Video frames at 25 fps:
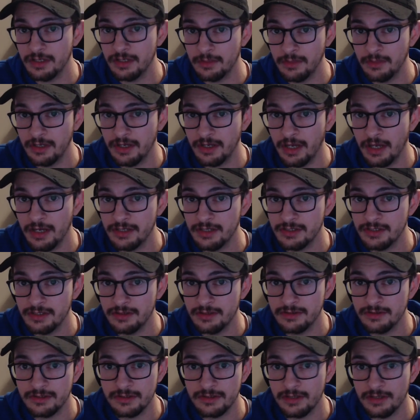
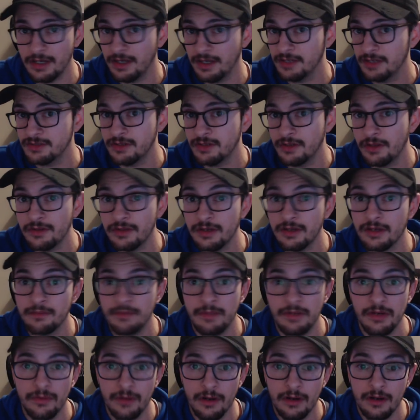communications, I guess nothing can
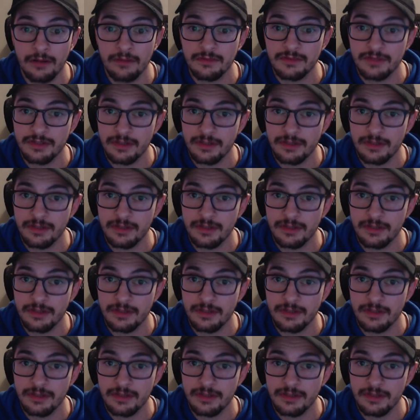be wrong.